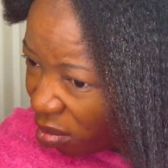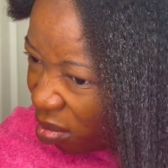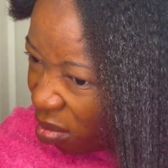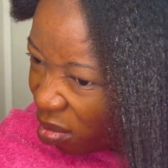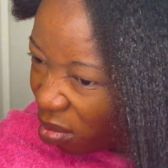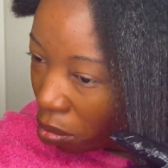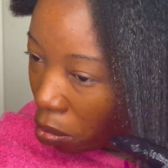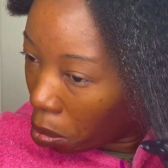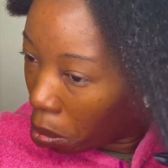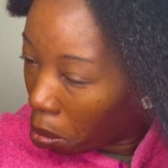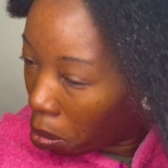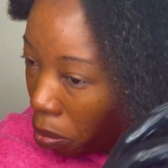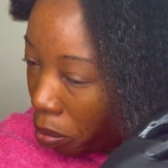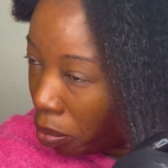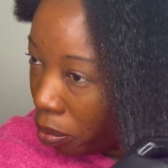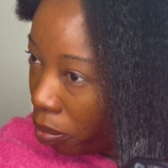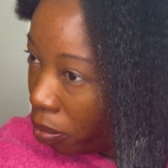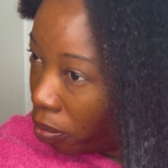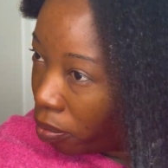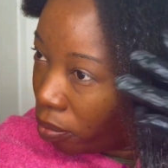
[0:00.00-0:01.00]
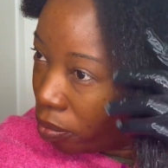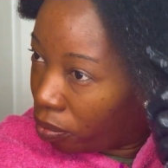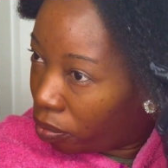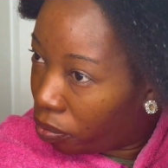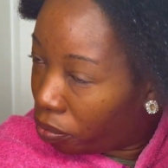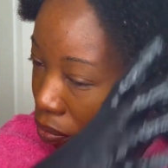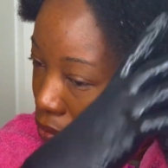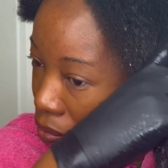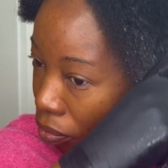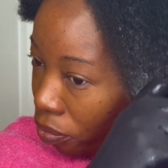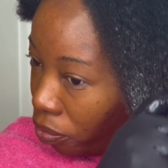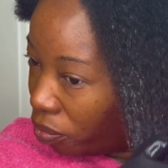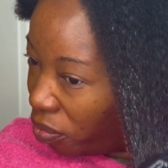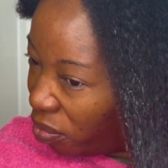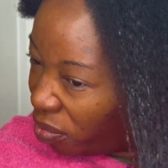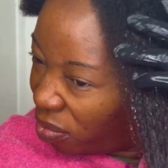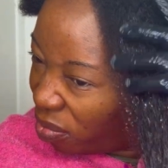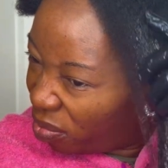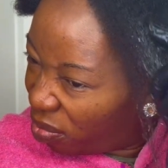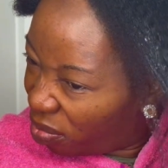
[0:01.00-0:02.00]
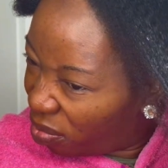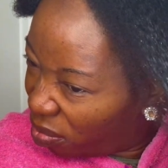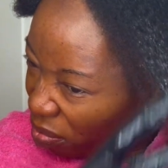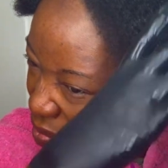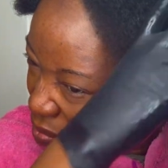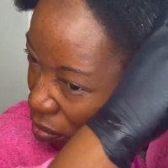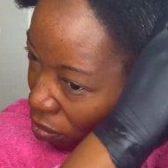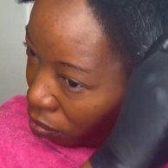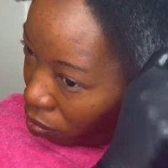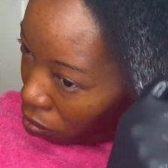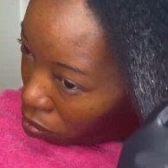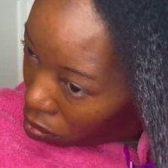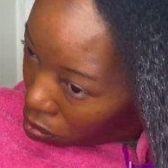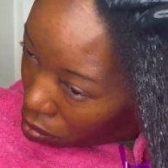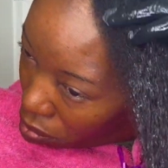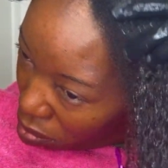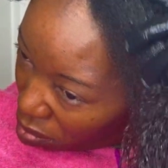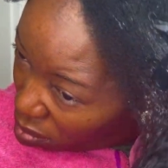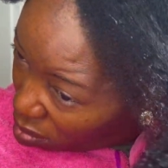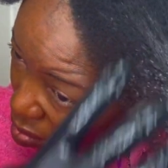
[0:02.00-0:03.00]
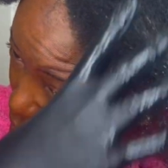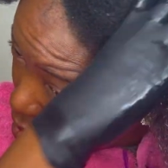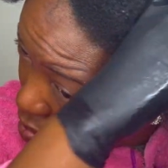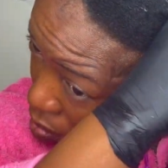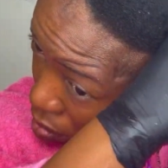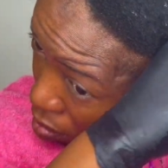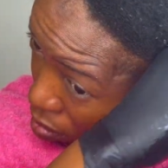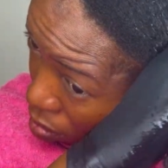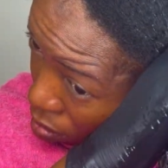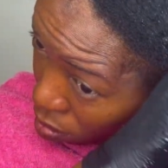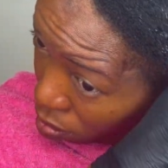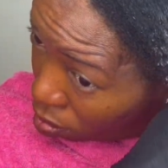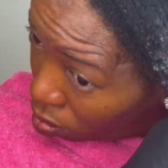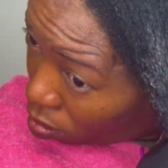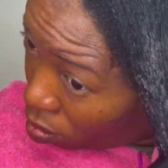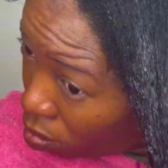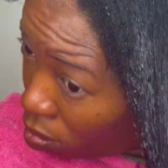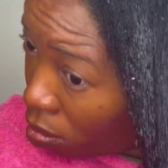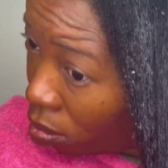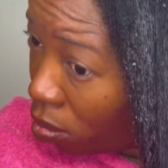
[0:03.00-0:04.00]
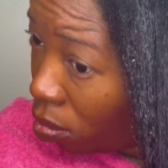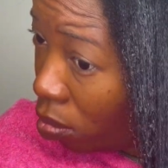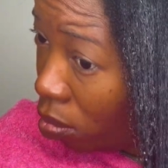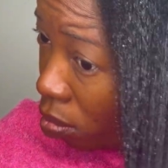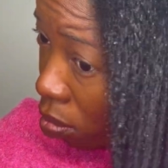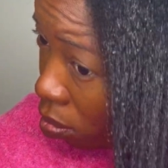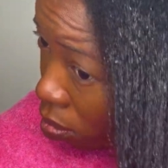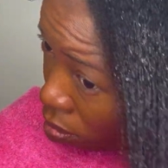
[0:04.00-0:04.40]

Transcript: covered in the product. And I also wanted to explain kind